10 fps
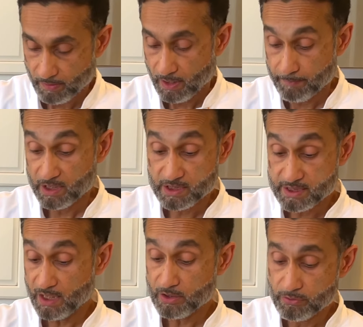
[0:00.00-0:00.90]
I'm going to
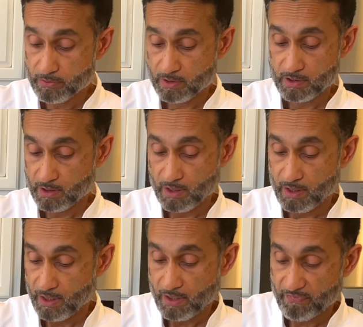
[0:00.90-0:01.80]
tell you
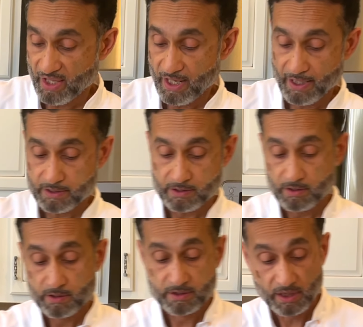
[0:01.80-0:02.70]
that the